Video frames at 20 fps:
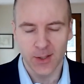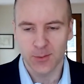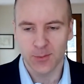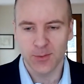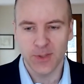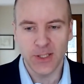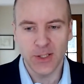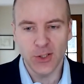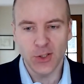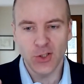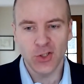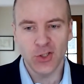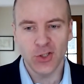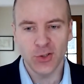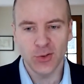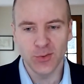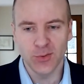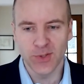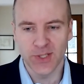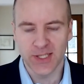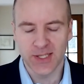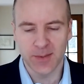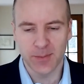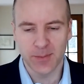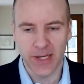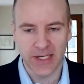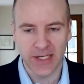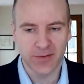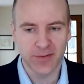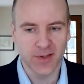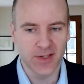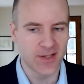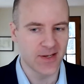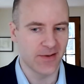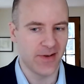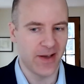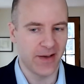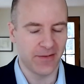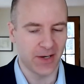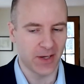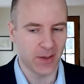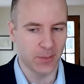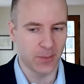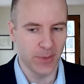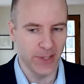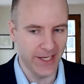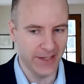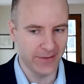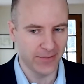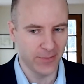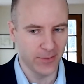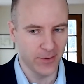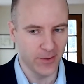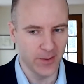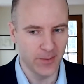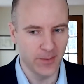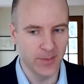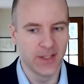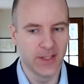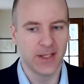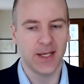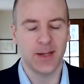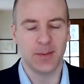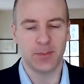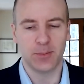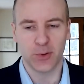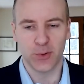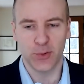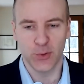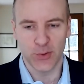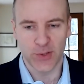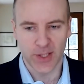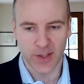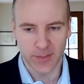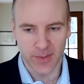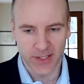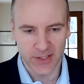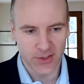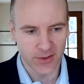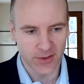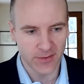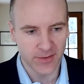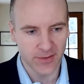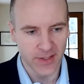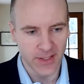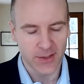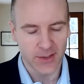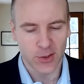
we knew that the benefits of having a platform and producing a bunch of